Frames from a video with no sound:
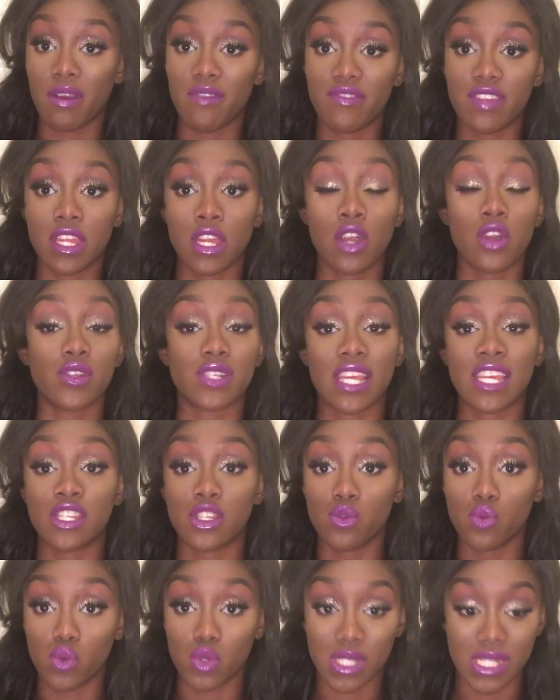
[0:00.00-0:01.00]
my videos,
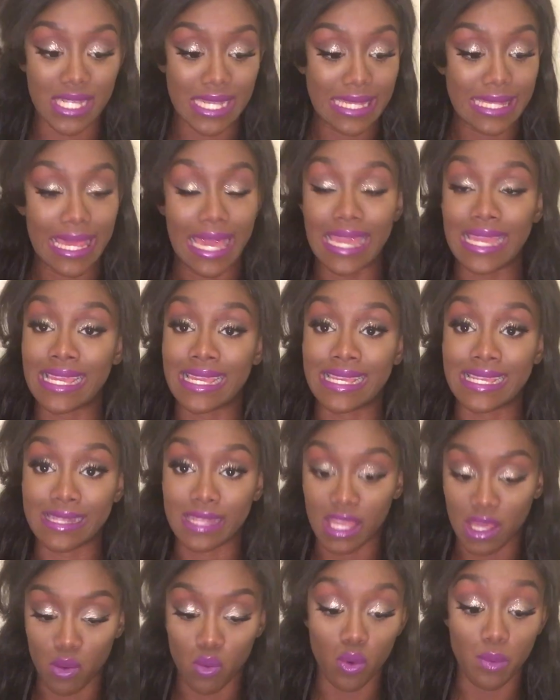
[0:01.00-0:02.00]
and you will see that
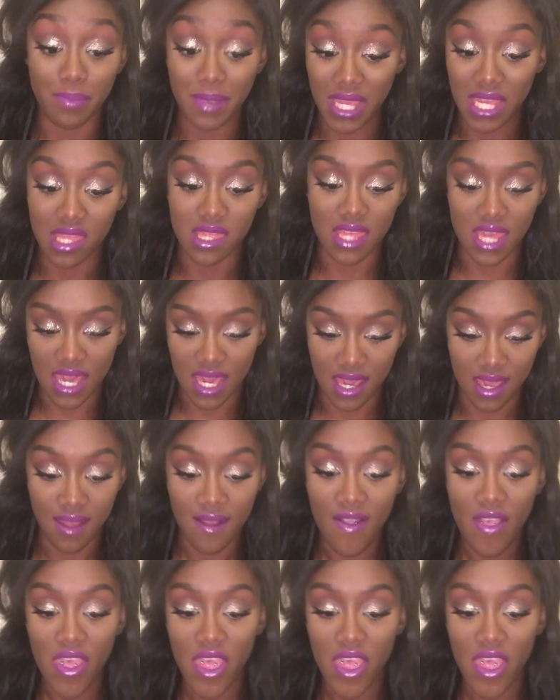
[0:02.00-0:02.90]
it will be there.